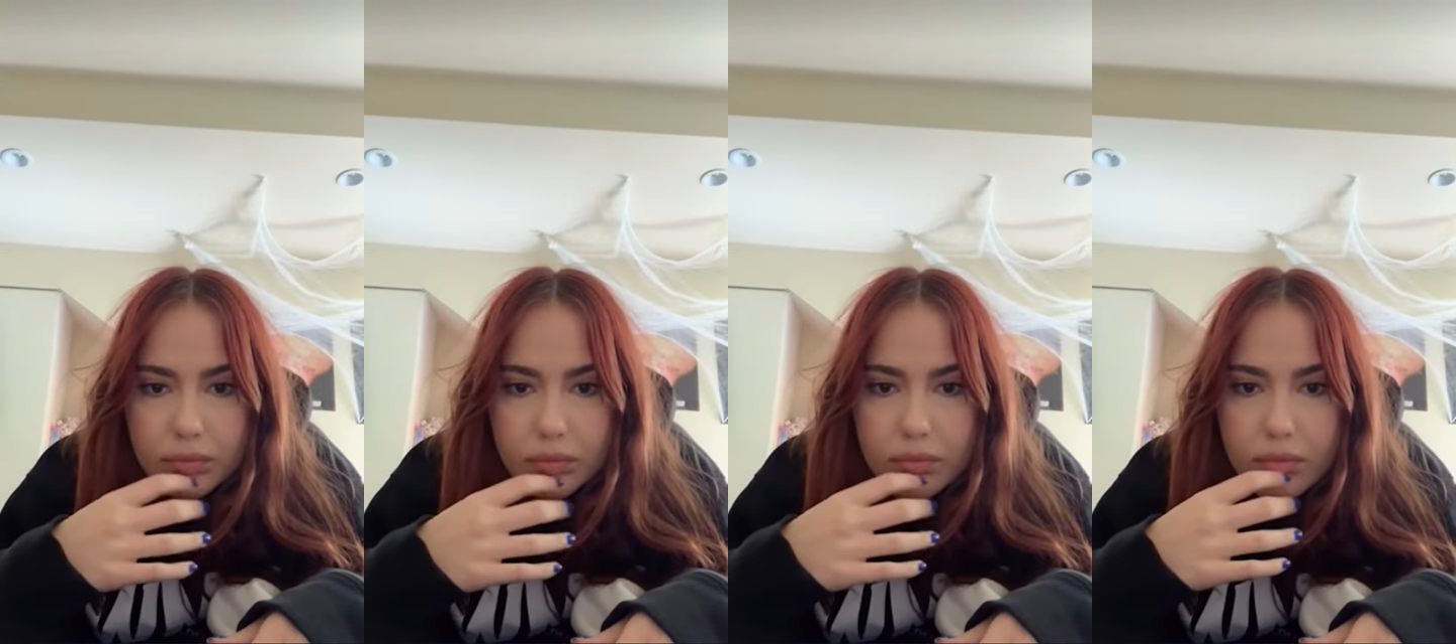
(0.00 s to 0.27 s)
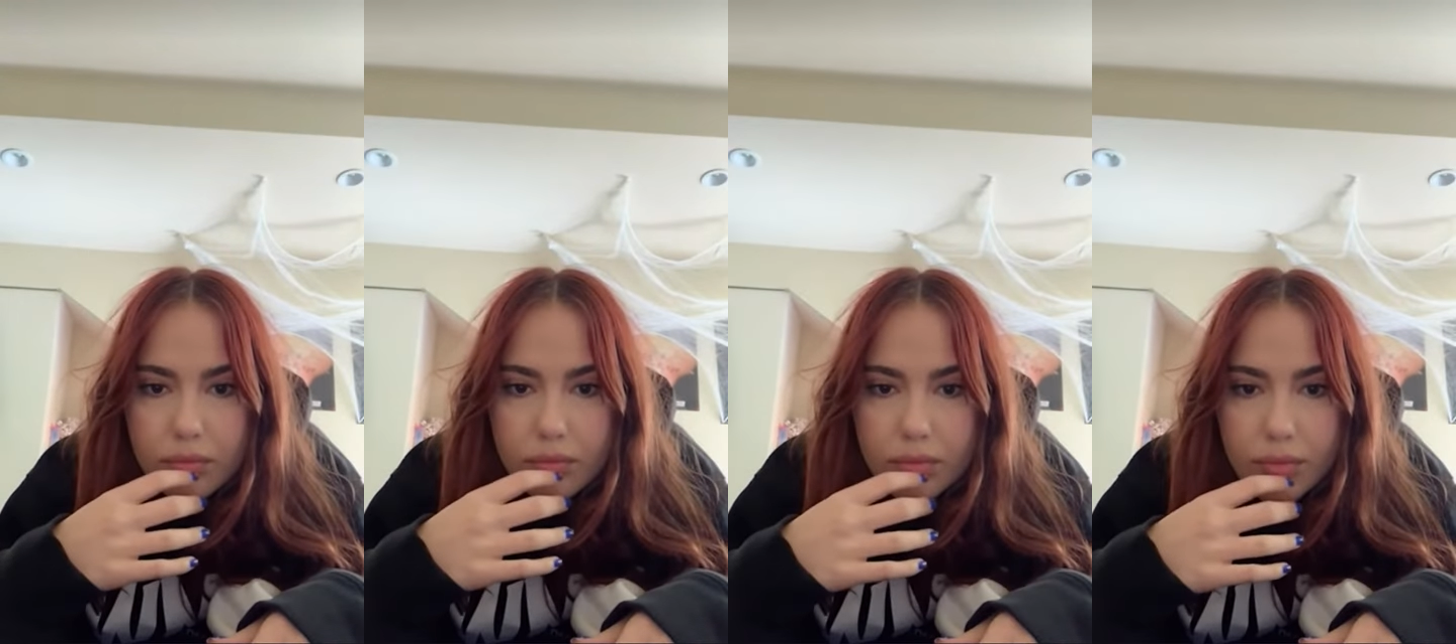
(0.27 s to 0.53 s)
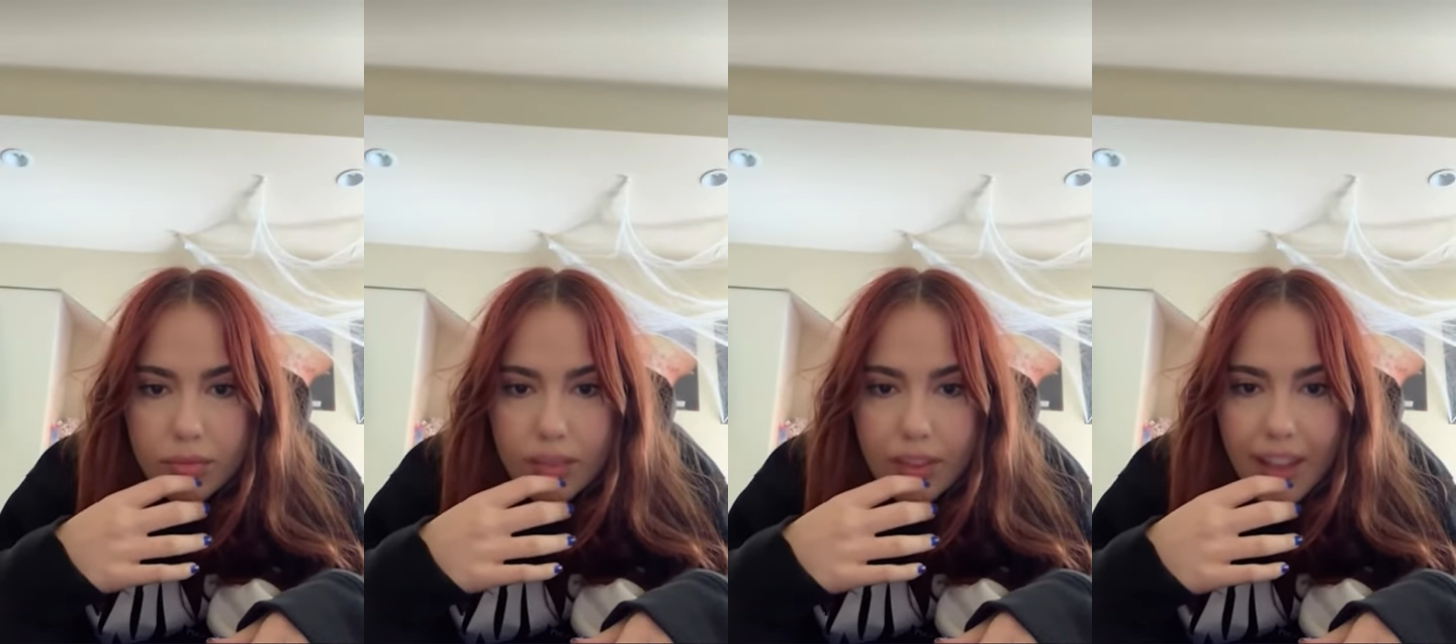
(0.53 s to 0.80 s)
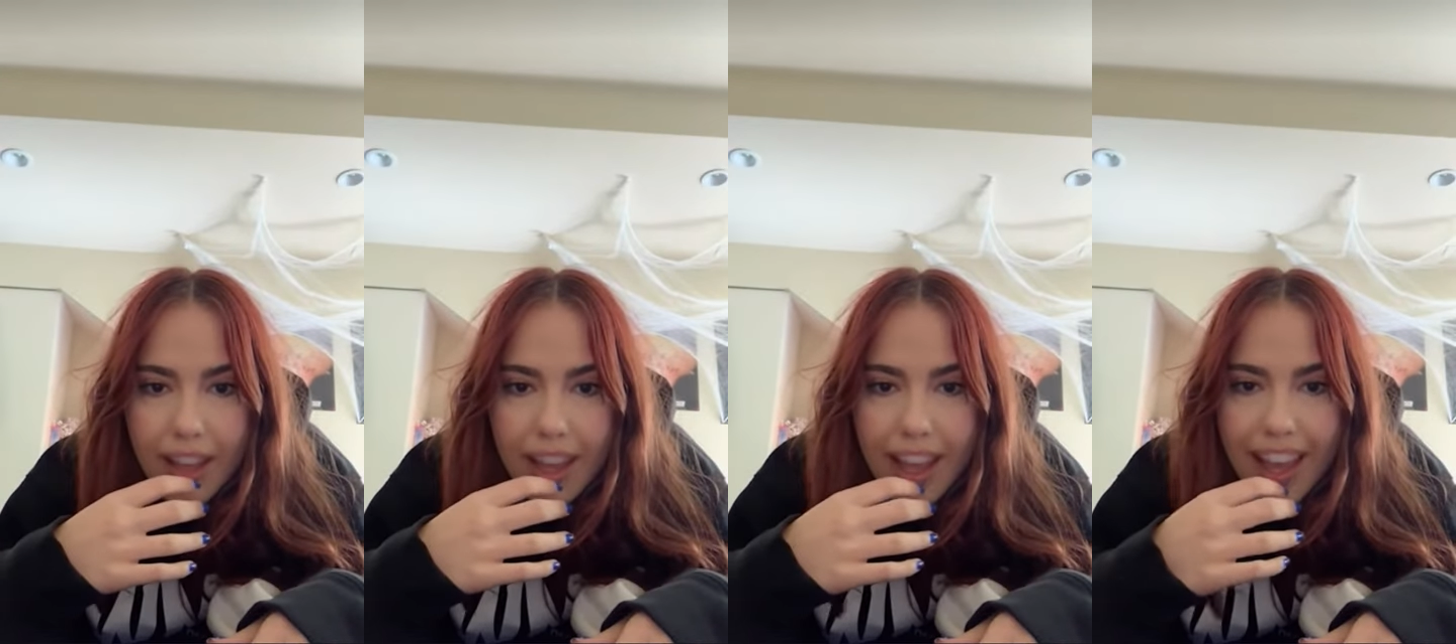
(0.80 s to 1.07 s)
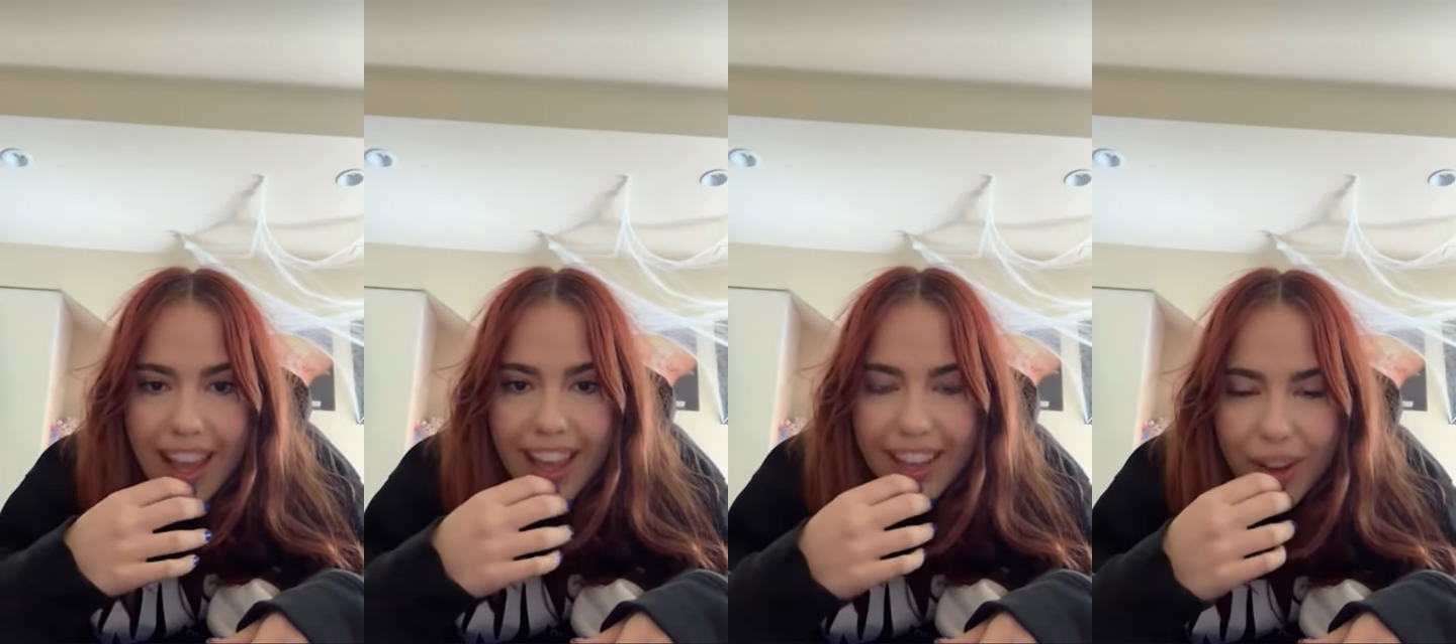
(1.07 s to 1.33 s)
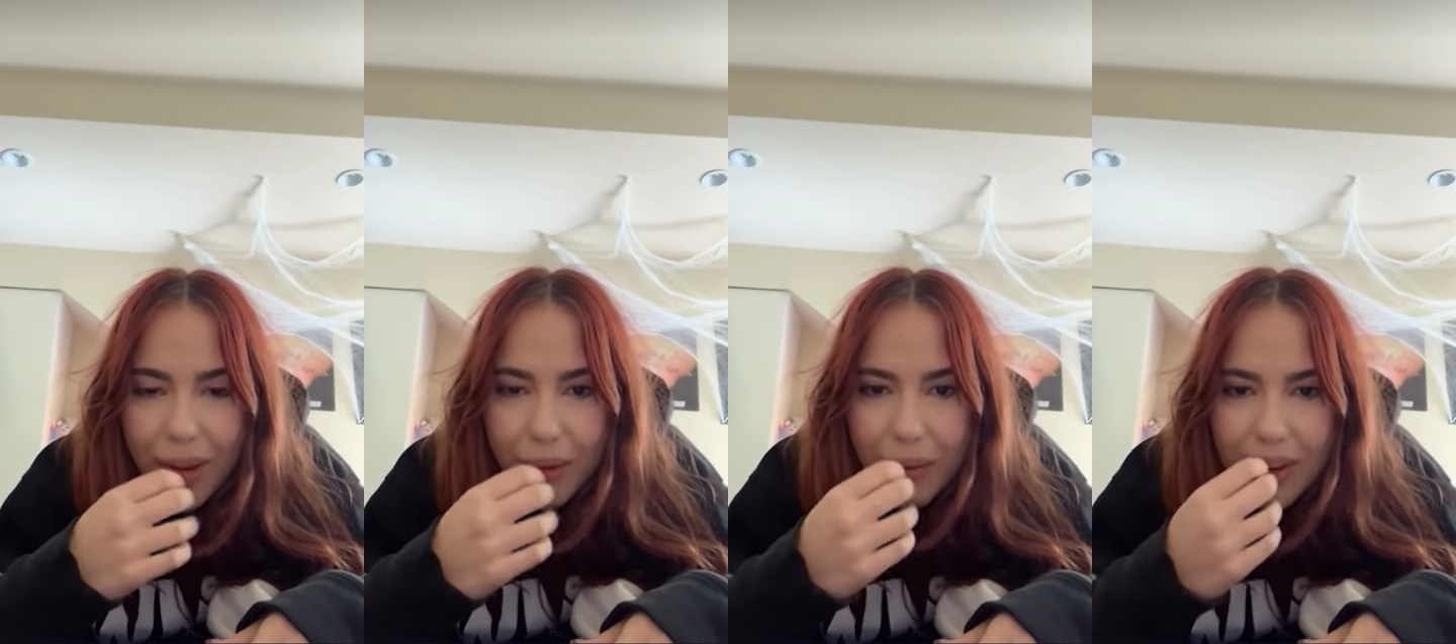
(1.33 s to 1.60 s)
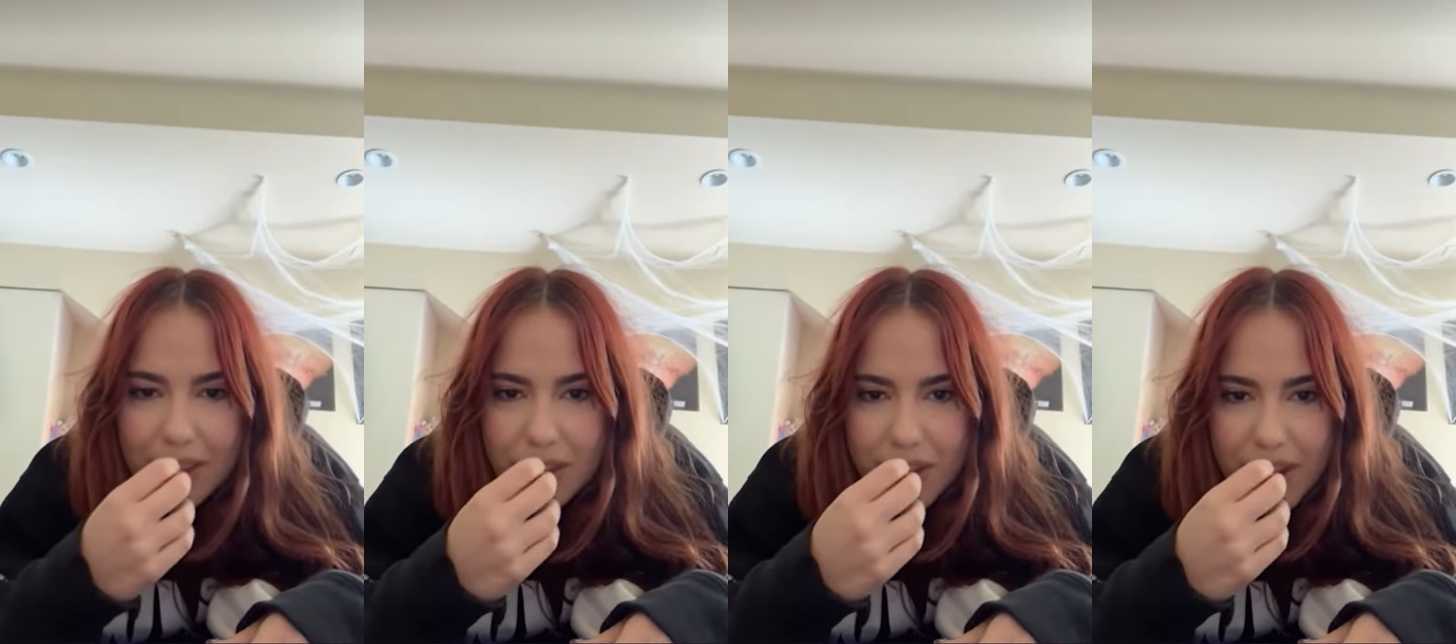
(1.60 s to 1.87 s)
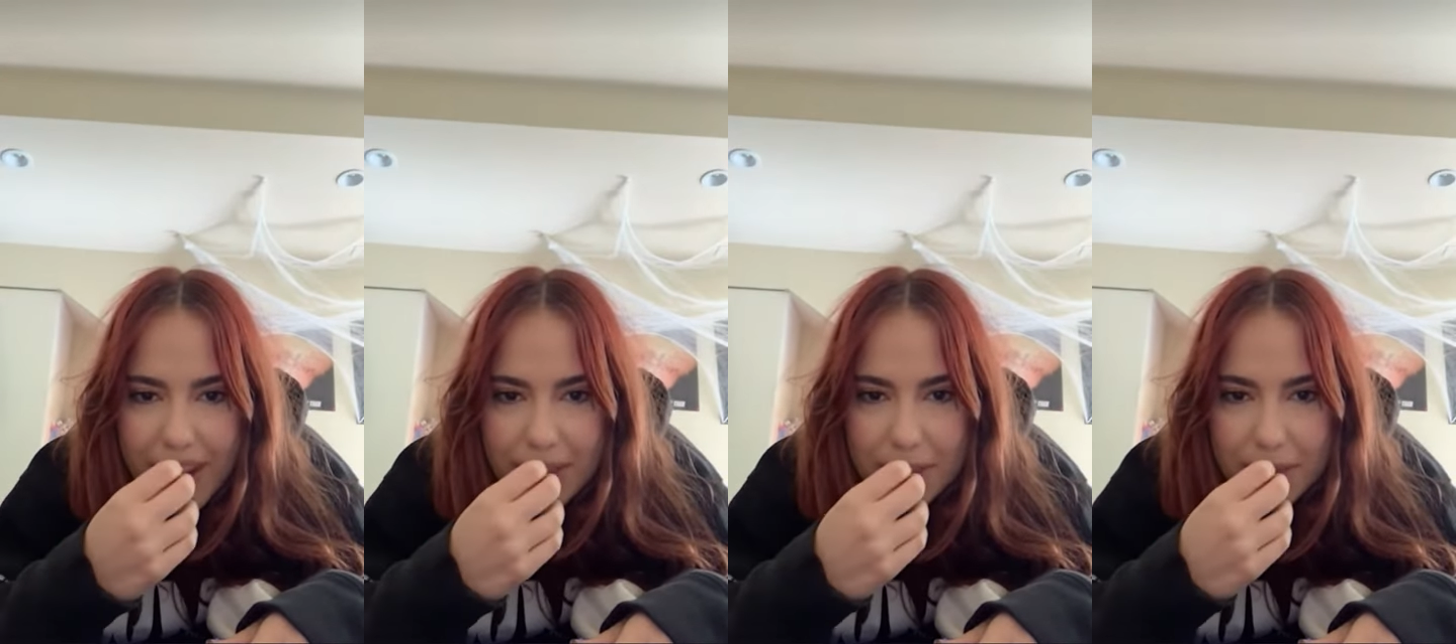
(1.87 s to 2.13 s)
I commando. Hey yo, where's
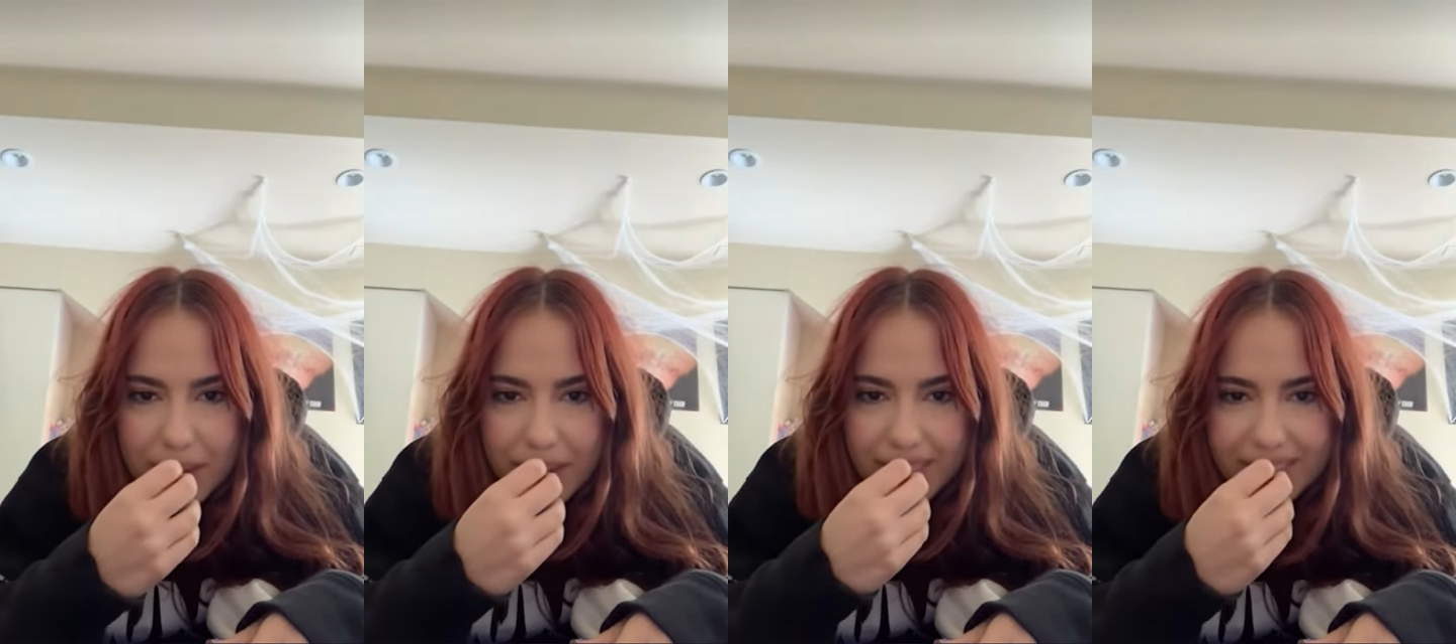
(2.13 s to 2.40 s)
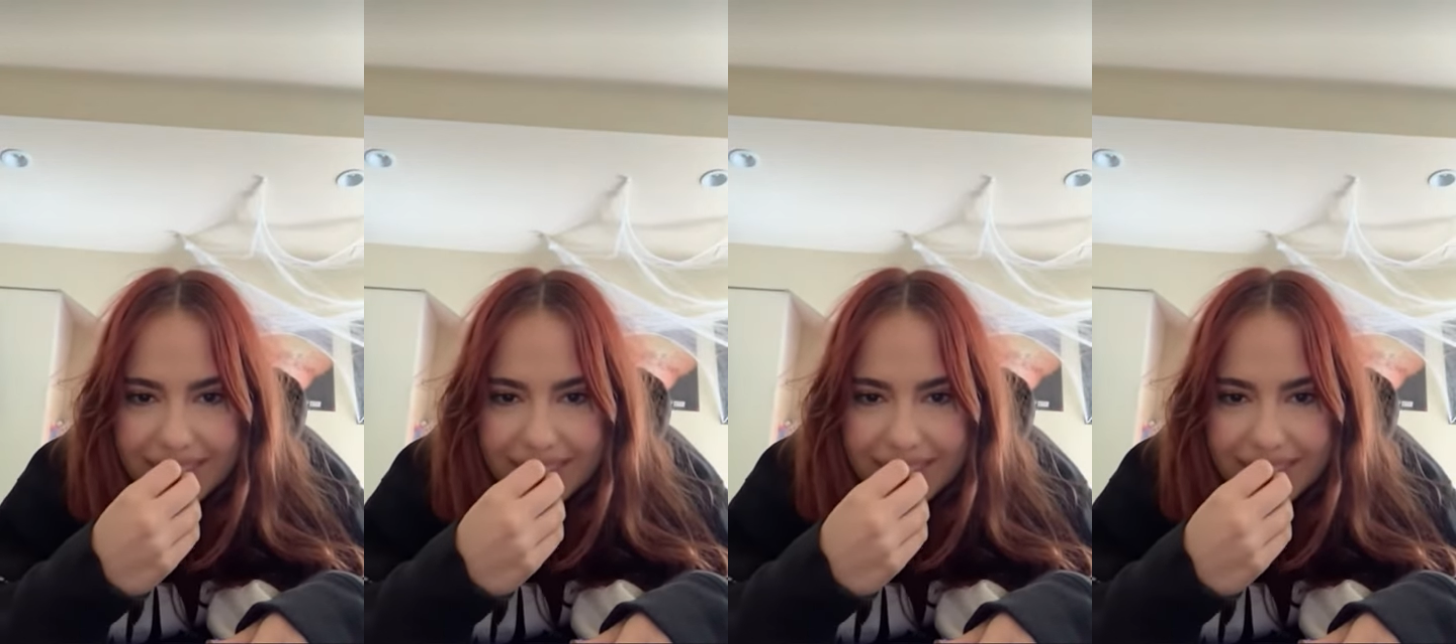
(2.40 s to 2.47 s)
Jasper?